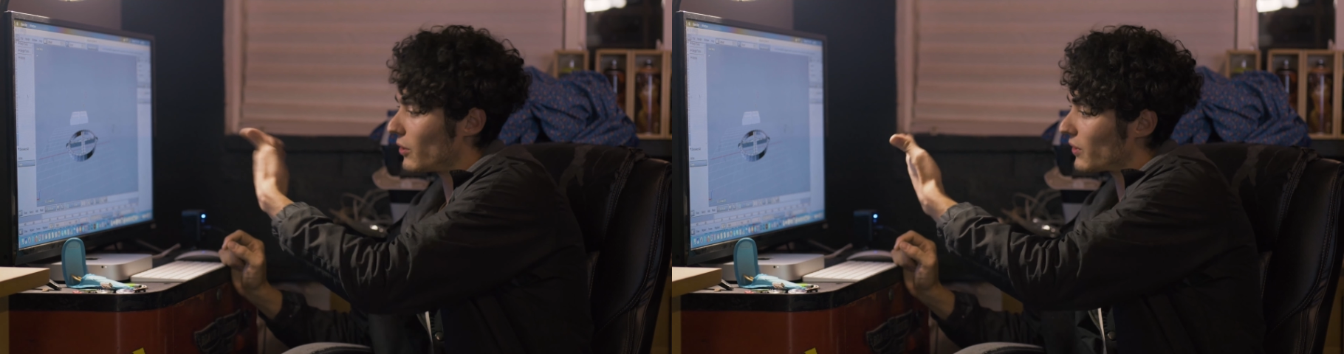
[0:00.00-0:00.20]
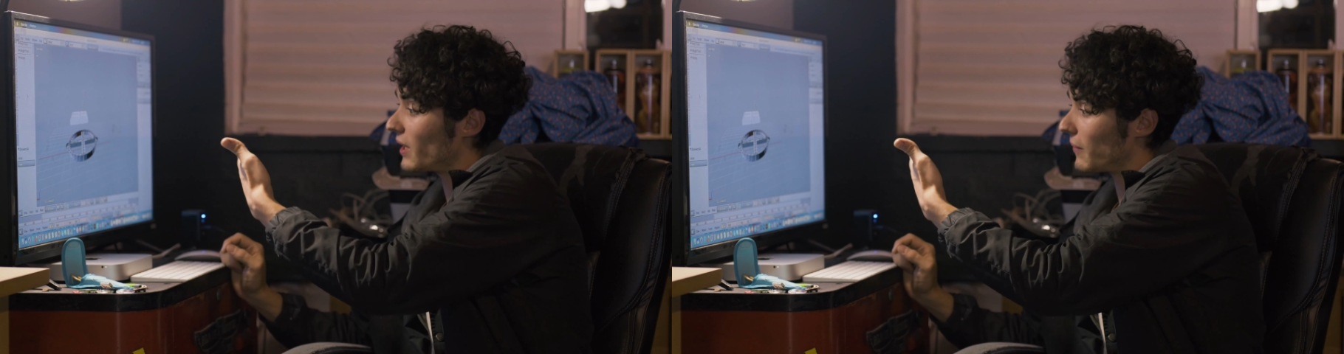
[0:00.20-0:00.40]

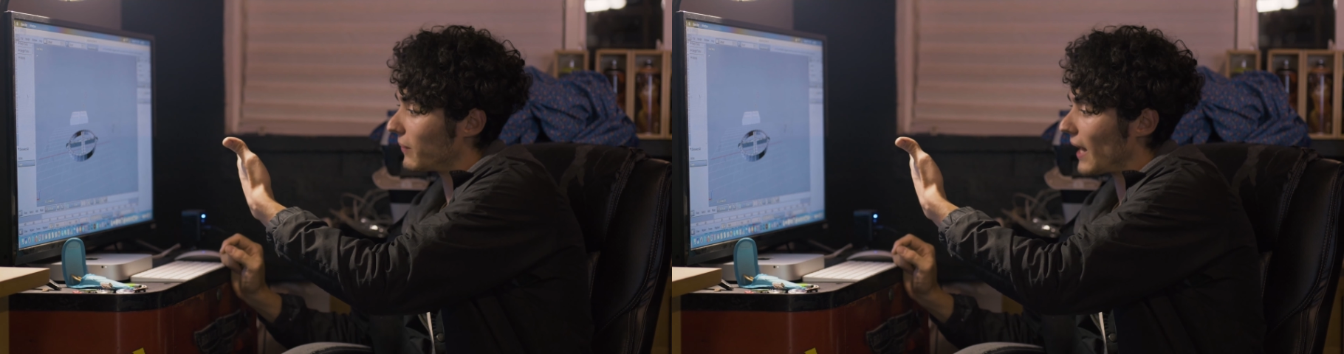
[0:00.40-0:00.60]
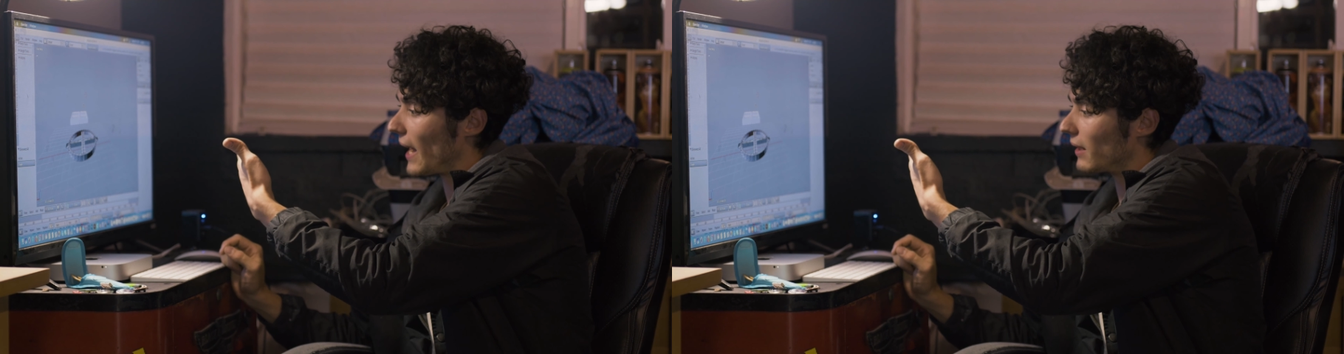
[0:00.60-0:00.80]
and you see it
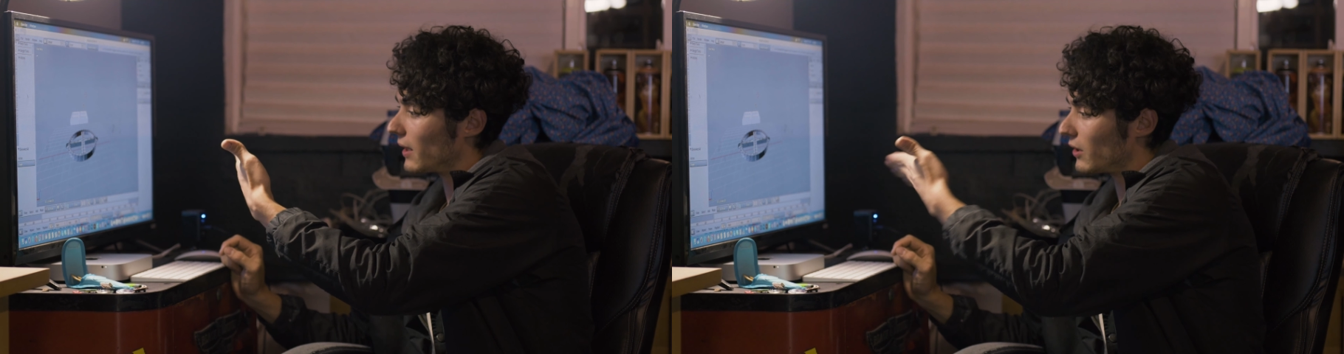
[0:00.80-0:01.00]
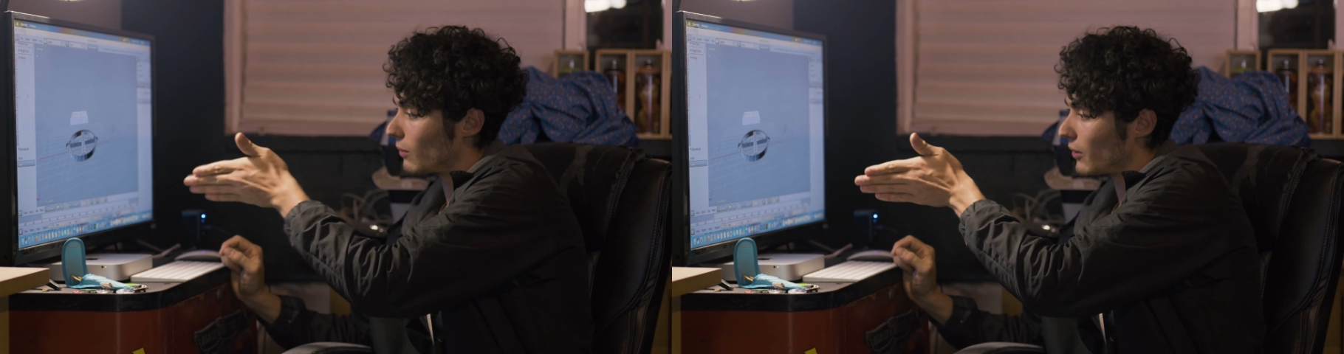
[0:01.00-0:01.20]
flat
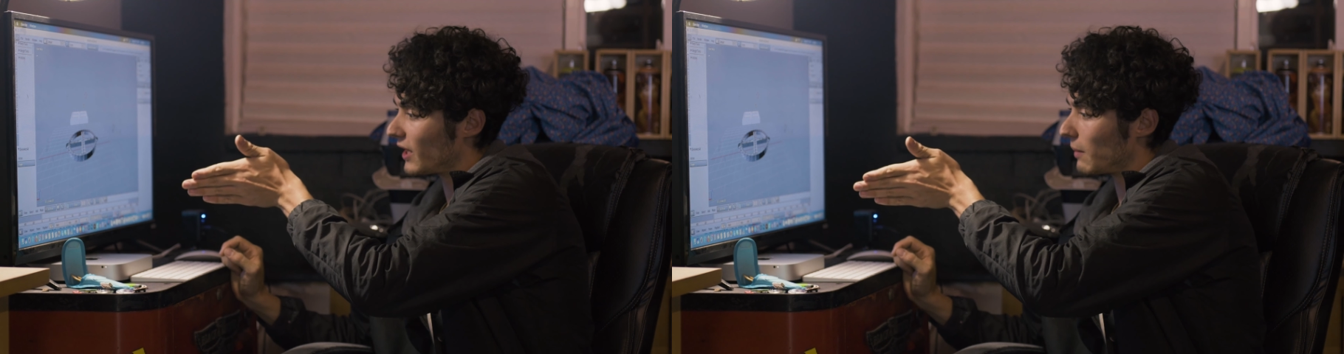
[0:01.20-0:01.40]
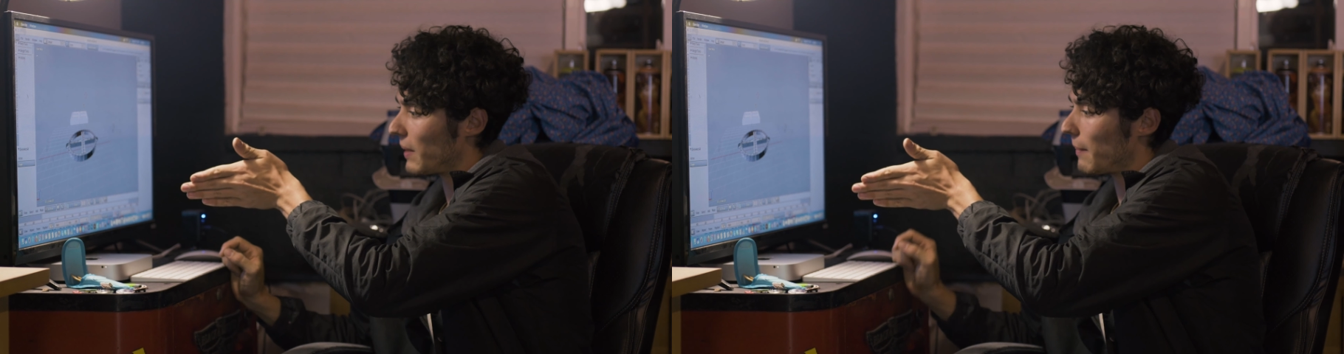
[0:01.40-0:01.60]
and you
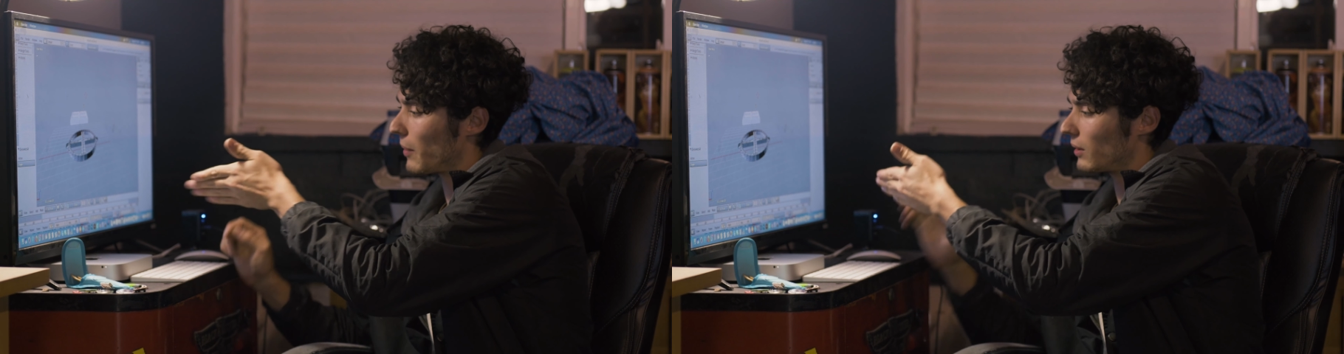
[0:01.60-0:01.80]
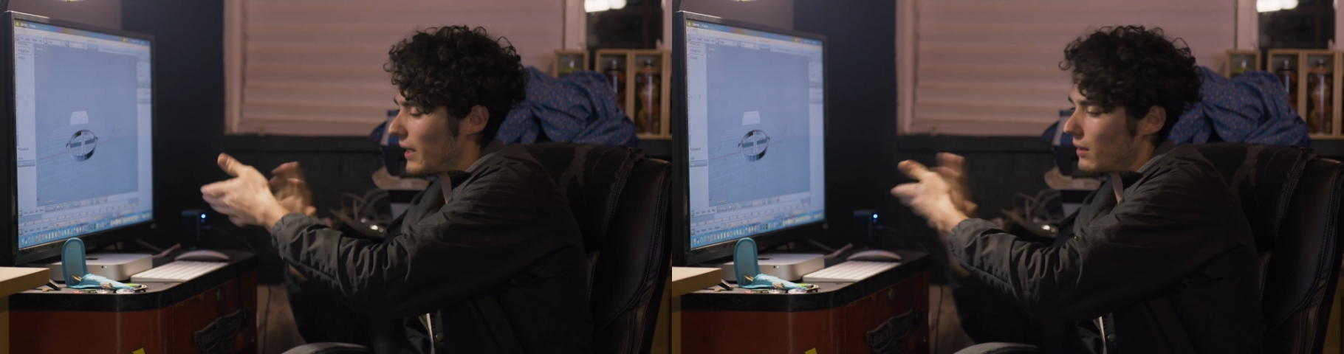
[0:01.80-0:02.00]
rotate the
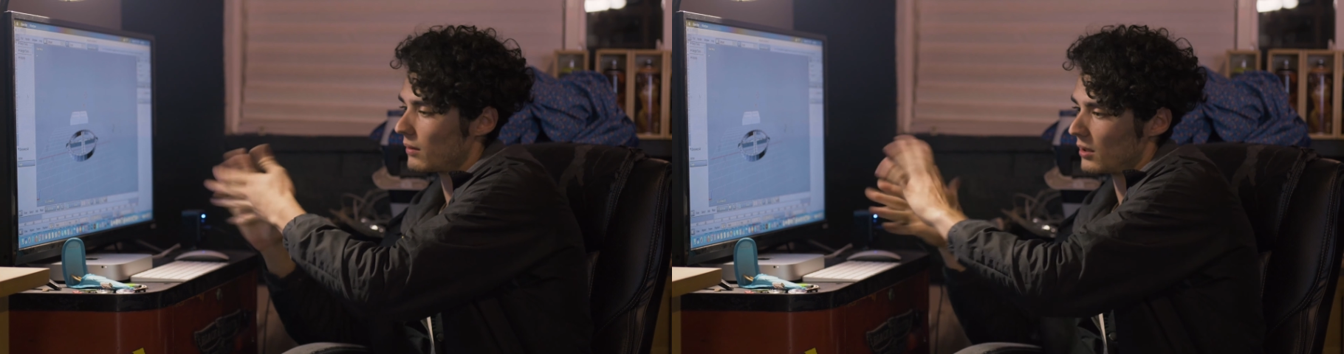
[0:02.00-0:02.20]
paper and like